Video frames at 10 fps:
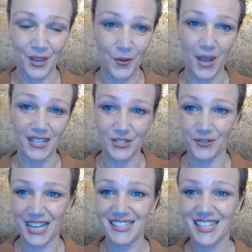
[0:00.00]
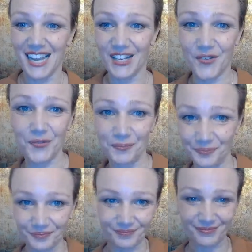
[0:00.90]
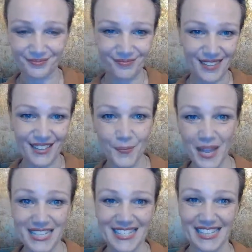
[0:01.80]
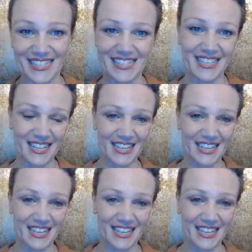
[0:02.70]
Right, so that's kind of the basics.